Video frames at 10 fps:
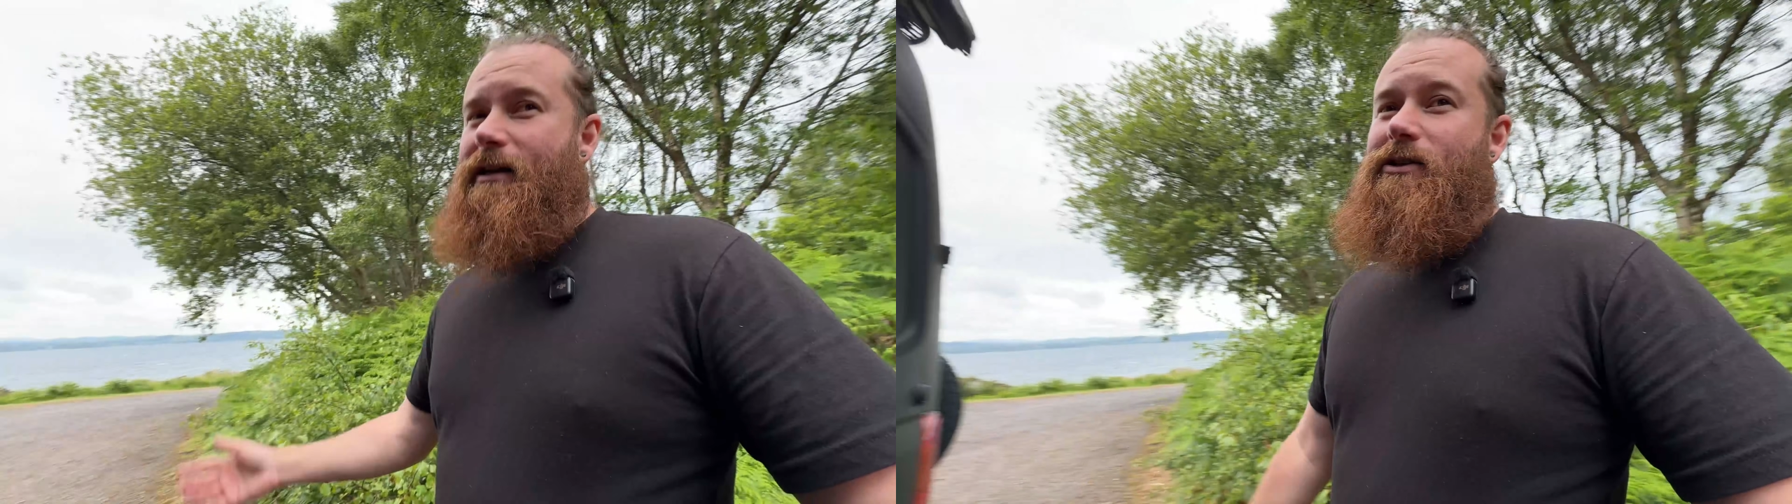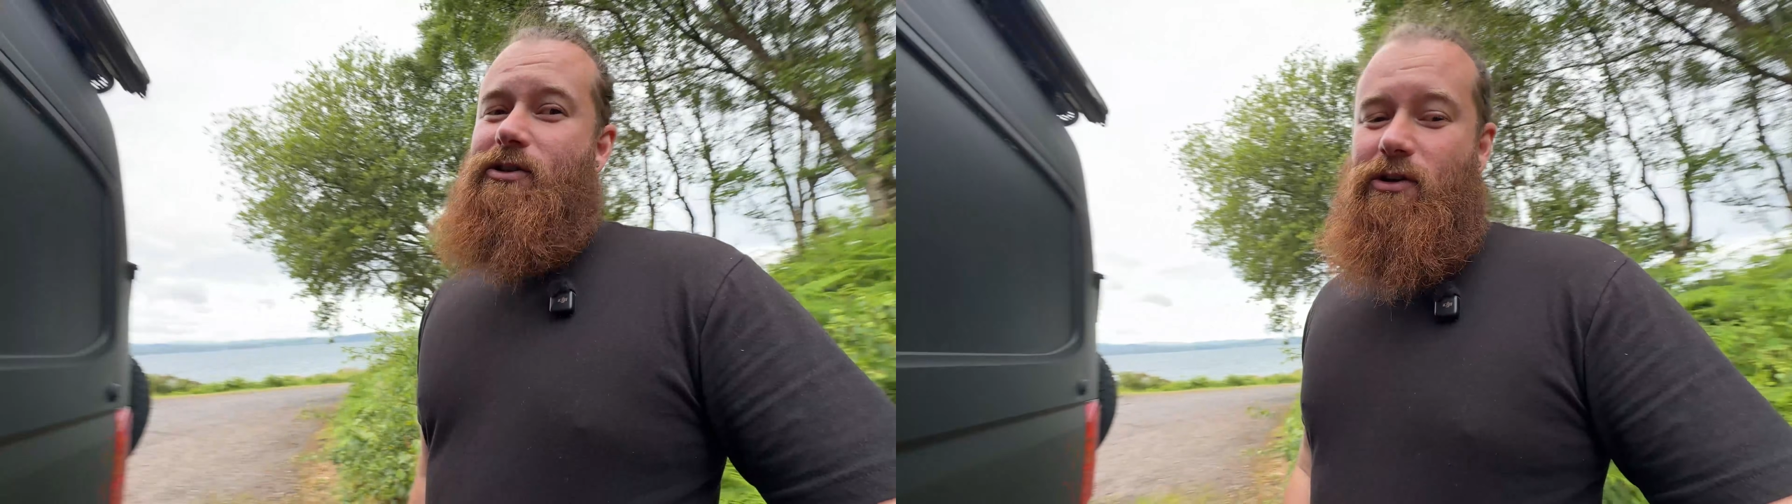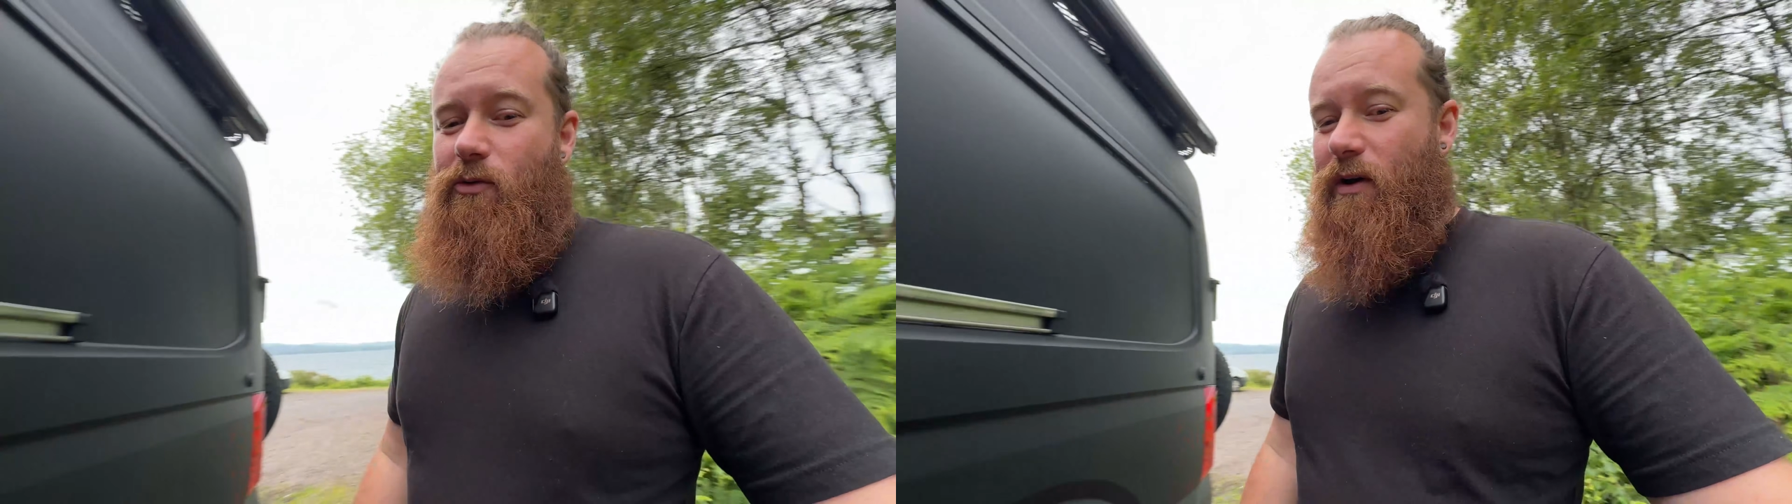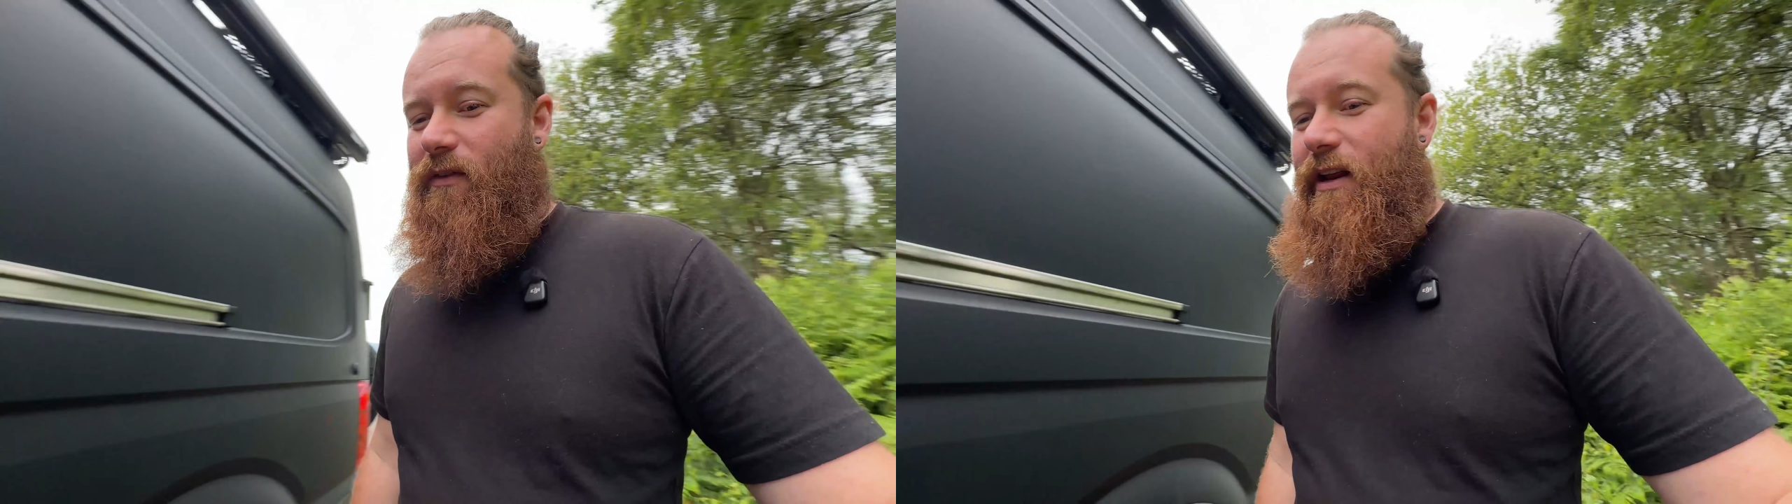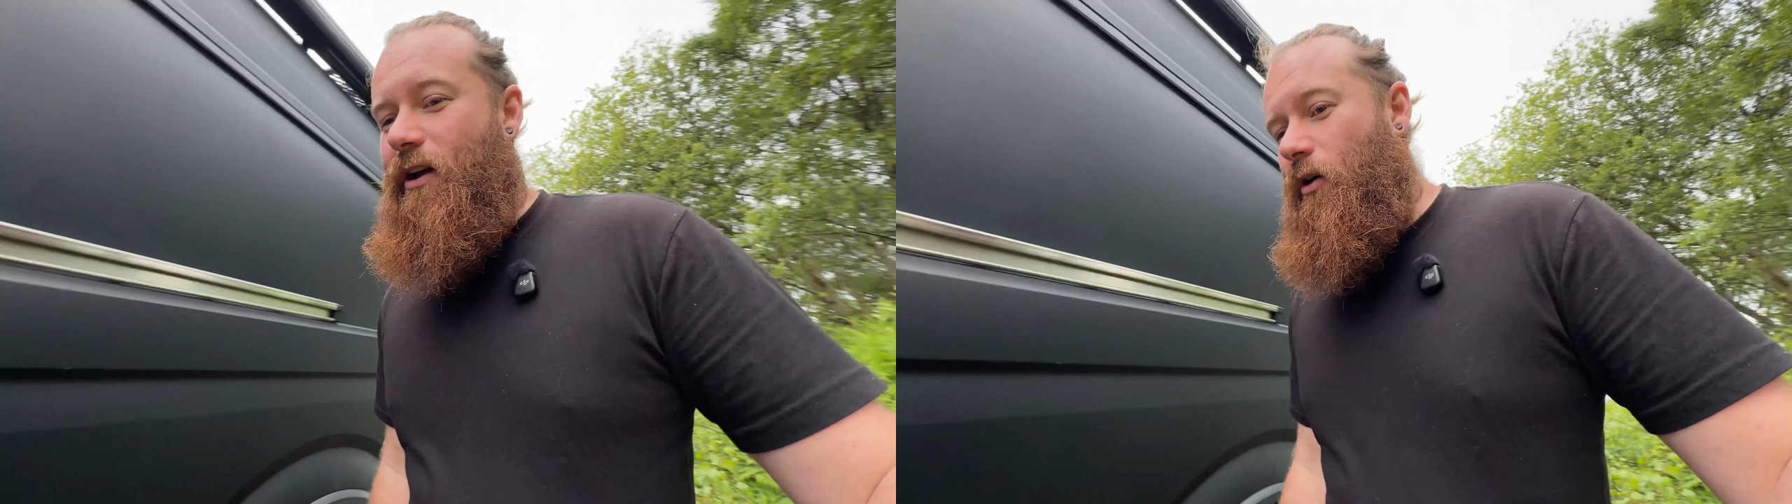just a quick
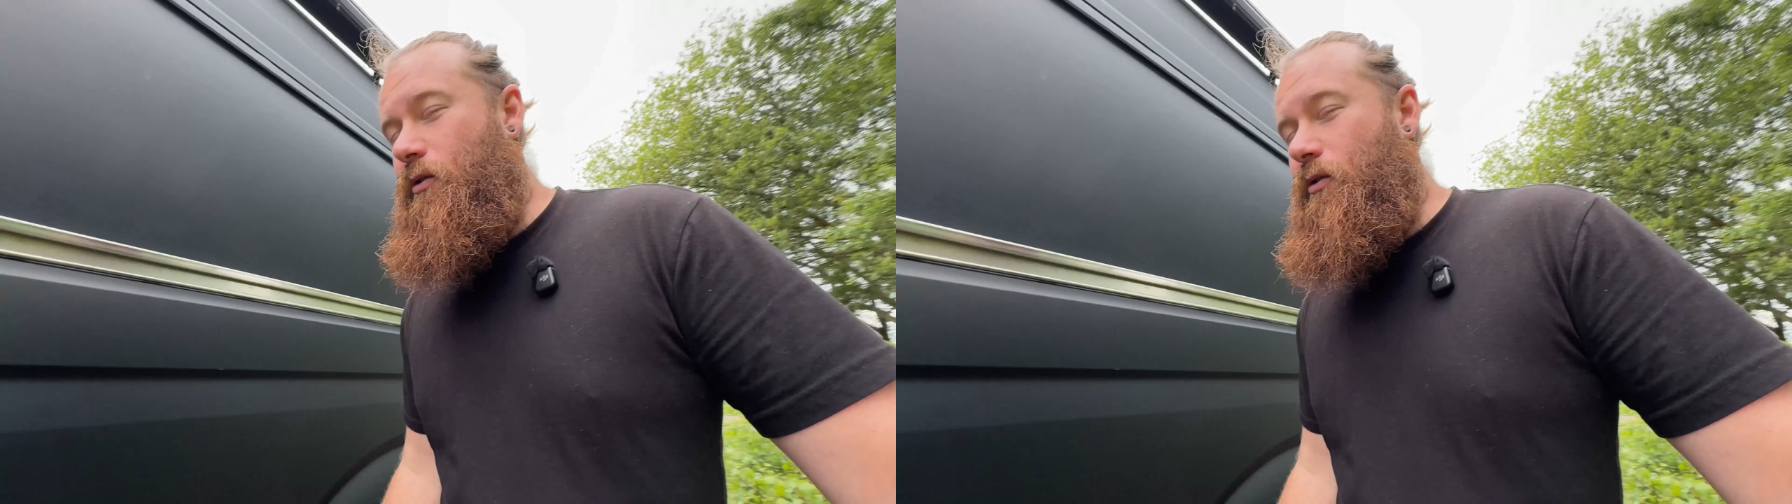video.